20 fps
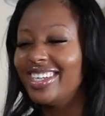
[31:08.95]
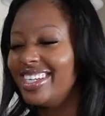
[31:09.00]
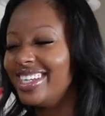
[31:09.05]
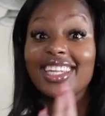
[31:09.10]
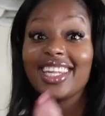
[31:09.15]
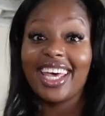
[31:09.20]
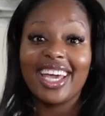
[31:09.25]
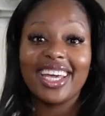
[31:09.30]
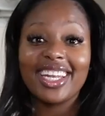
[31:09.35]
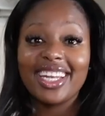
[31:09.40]

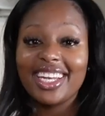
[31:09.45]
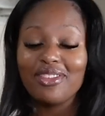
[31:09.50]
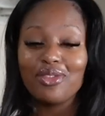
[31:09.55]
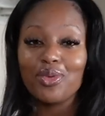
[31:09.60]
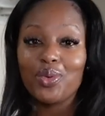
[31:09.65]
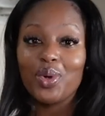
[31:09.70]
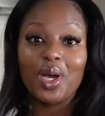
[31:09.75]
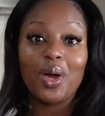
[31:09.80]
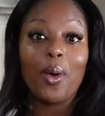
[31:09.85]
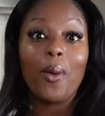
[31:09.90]
Leia didn't even
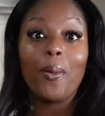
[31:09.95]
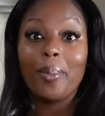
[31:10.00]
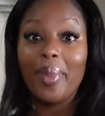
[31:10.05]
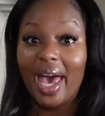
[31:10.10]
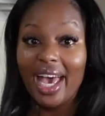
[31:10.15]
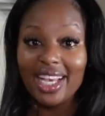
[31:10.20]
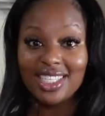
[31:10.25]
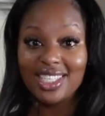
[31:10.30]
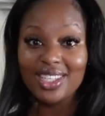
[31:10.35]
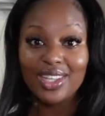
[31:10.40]
wanna go
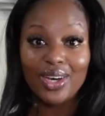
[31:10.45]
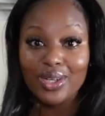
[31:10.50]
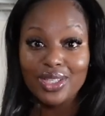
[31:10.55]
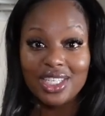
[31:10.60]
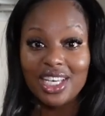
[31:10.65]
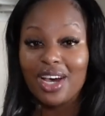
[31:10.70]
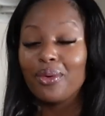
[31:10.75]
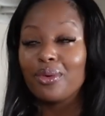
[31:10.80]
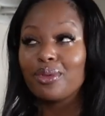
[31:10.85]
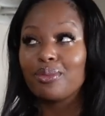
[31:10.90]
back to the
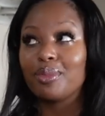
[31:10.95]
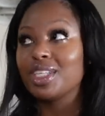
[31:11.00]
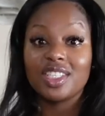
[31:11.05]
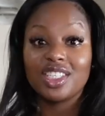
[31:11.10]
hotel with me.